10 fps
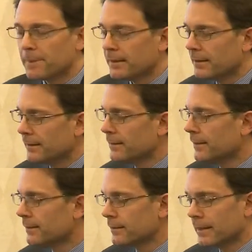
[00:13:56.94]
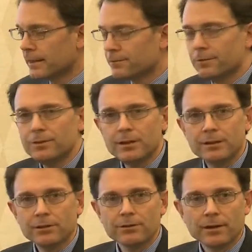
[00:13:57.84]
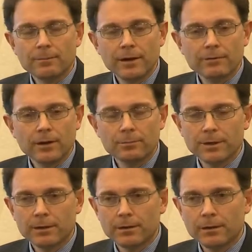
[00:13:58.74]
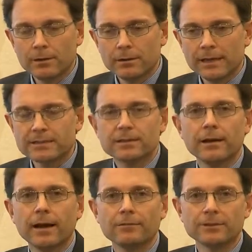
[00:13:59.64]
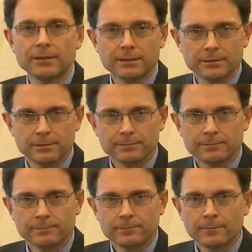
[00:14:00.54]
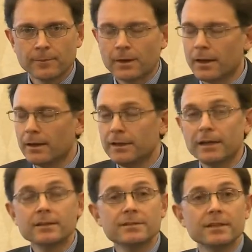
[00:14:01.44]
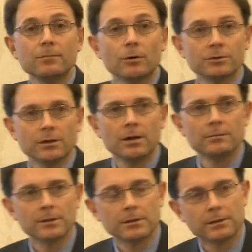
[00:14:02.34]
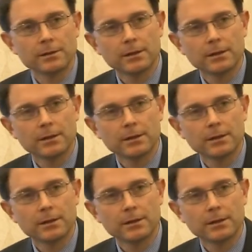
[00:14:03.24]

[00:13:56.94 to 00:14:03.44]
I think in the last 15 years I may have operated on less than half a dozen. And yet it's the most common